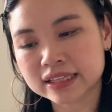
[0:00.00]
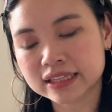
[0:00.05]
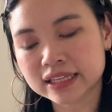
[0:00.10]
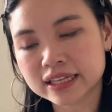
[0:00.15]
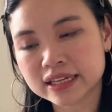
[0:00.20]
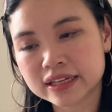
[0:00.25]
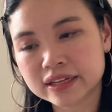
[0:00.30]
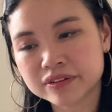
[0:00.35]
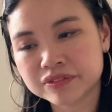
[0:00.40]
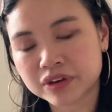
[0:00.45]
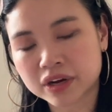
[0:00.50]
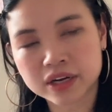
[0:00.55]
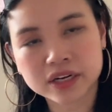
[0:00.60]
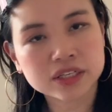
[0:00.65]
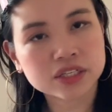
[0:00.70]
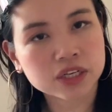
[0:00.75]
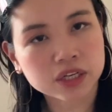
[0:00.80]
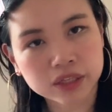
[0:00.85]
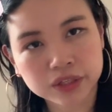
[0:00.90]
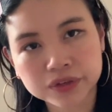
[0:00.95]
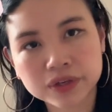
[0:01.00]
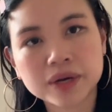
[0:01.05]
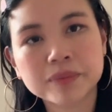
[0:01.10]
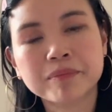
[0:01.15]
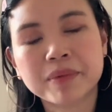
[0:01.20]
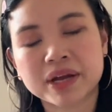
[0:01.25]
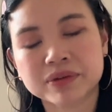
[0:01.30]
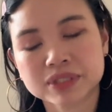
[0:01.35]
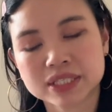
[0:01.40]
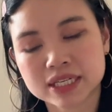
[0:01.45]
live on a secluded
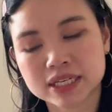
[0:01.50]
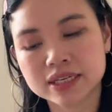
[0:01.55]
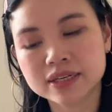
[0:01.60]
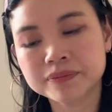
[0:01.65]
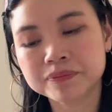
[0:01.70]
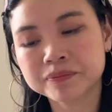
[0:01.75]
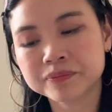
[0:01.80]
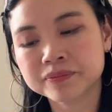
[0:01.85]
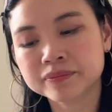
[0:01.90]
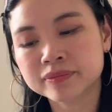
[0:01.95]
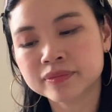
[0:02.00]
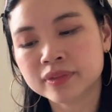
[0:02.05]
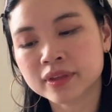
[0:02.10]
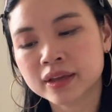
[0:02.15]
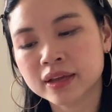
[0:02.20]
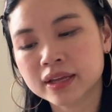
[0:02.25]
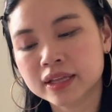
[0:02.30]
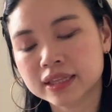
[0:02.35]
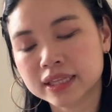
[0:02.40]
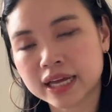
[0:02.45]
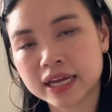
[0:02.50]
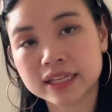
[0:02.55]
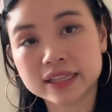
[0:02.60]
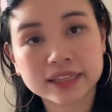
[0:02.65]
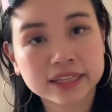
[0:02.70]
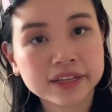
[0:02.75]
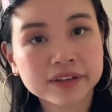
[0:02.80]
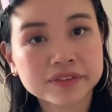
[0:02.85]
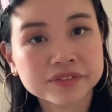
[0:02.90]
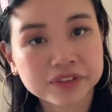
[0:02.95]
mountain, that
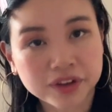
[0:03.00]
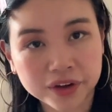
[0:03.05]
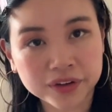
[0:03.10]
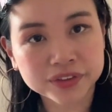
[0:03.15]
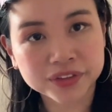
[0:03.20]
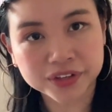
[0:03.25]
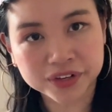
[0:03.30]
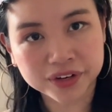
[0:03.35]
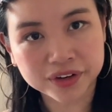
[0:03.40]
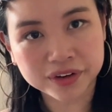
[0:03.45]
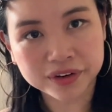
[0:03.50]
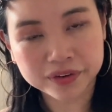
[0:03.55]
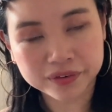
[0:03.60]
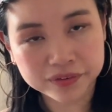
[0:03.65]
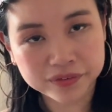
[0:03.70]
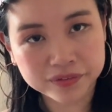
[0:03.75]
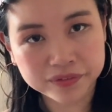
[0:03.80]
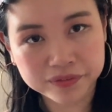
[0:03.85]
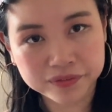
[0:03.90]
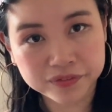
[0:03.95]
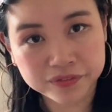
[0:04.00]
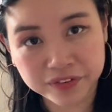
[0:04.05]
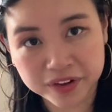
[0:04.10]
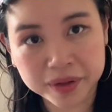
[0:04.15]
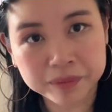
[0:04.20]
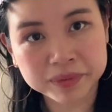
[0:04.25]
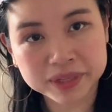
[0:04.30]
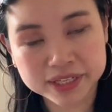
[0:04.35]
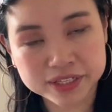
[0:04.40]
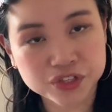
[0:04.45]
live on their
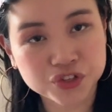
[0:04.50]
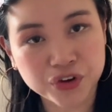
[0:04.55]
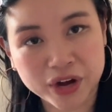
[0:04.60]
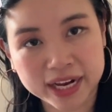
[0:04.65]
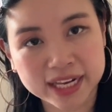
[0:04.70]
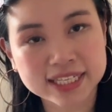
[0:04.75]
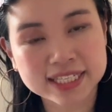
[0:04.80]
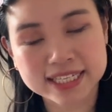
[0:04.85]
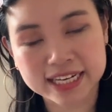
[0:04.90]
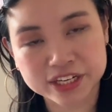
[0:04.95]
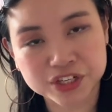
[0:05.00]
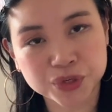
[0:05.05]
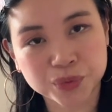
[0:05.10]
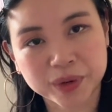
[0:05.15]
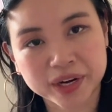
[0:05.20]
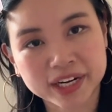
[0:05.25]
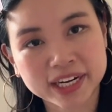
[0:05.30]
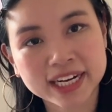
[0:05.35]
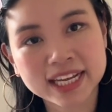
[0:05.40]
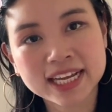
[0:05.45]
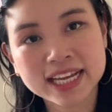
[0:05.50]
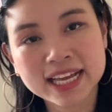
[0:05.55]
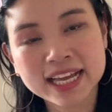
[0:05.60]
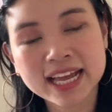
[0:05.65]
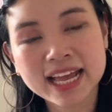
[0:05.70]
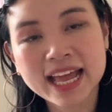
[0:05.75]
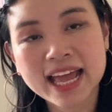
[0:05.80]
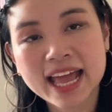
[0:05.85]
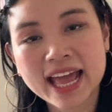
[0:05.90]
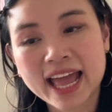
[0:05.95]
family's dragon sanctuary,
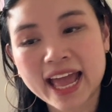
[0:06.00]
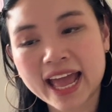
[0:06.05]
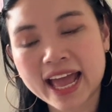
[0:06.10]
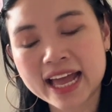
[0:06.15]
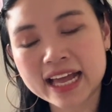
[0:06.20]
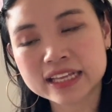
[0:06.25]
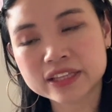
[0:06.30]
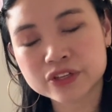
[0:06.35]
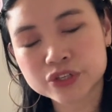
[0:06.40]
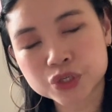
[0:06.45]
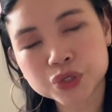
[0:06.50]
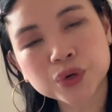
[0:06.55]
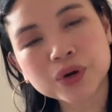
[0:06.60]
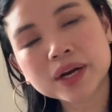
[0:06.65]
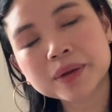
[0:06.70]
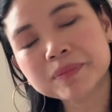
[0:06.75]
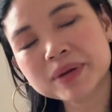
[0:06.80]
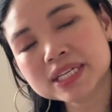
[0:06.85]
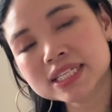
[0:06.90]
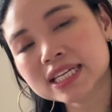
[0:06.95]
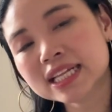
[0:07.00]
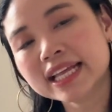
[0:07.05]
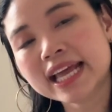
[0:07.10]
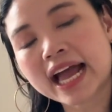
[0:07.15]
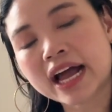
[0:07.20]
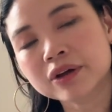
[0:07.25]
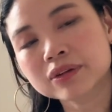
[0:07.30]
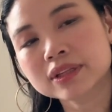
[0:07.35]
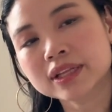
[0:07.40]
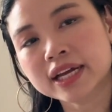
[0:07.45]
and the story basically
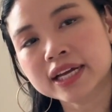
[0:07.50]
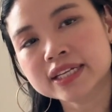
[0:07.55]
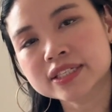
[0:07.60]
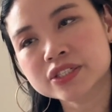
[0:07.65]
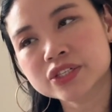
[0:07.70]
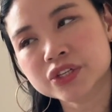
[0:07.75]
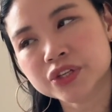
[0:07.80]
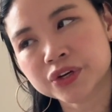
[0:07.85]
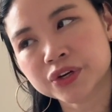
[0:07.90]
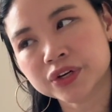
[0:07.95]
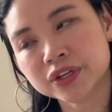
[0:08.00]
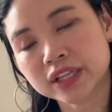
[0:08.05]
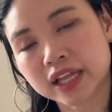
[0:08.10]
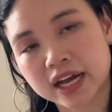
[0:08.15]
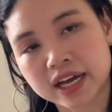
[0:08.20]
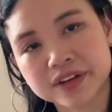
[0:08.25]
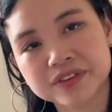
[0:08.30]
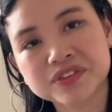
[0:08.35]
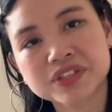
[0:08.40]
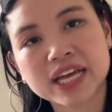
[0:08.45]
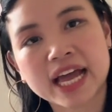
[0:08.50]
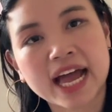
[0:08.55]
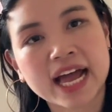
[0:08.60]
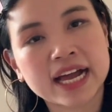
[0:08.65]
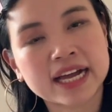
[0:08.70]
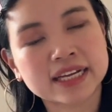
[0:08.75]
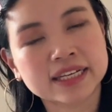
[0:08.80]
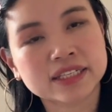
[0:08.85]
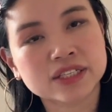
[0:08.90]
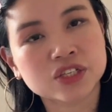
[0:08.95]
outlines their lives
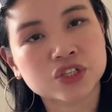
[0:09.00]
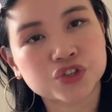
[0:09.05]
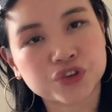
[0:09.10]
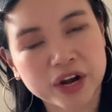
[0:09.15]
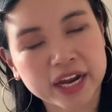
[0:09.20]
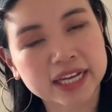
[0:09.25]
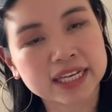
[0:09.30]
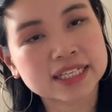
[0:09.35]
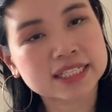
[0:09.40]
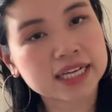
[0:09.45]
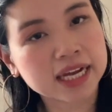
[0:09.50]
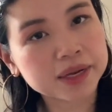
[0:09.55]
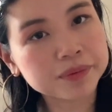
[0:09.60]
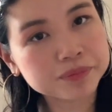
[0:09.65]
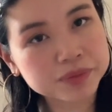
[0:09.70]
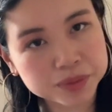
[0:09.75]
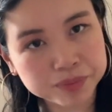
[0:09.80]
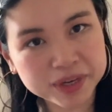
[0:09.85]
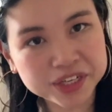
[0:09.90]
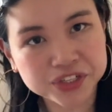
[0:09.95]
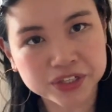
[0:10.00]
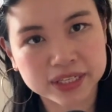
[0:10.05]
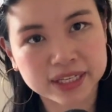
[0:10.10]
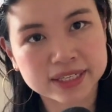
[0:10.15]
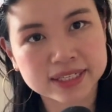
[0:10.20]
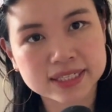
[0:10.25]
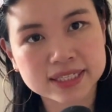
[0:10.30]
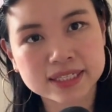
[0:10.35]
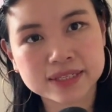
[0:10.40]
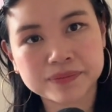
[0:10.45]
as dragon-type
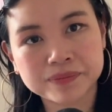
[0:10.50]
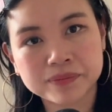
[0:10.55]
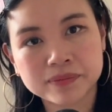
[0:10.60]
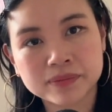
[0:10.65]
specialists.